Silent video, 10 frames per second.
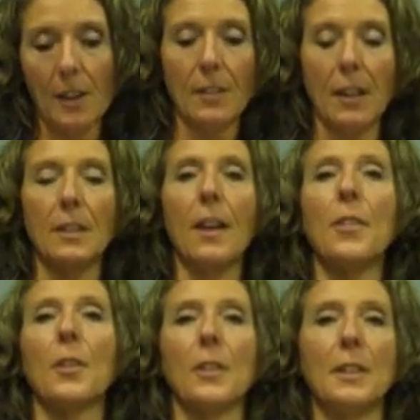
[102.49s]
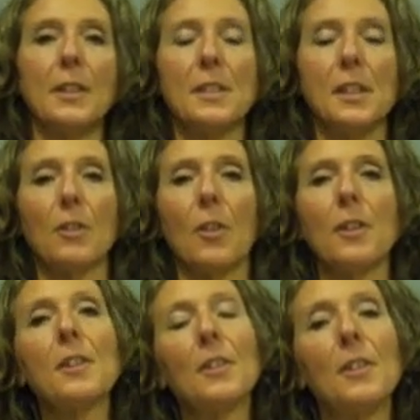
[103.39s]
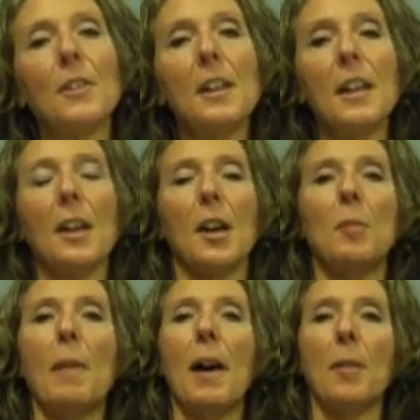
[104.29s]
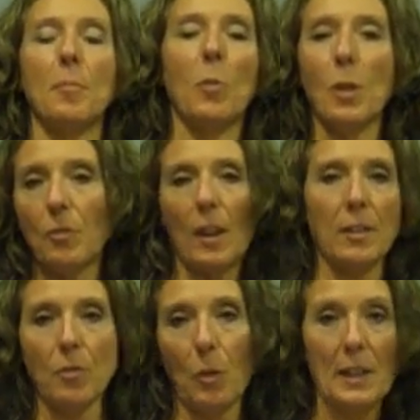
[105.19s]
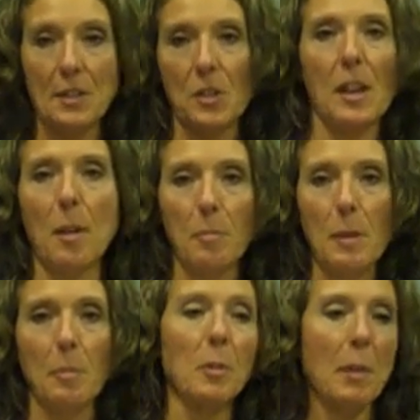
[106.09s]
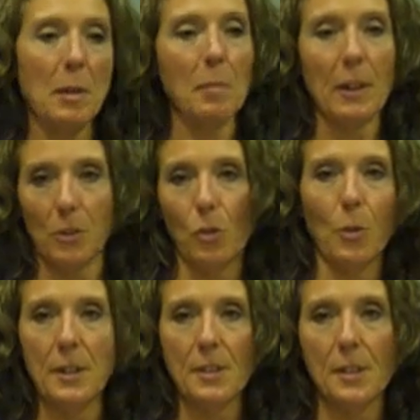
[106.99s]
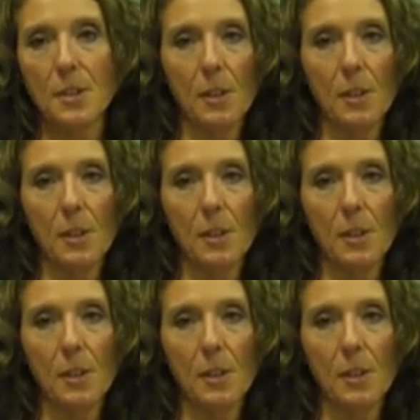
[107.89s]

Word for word: and then another is an article about more effective ways to get people to make better choices.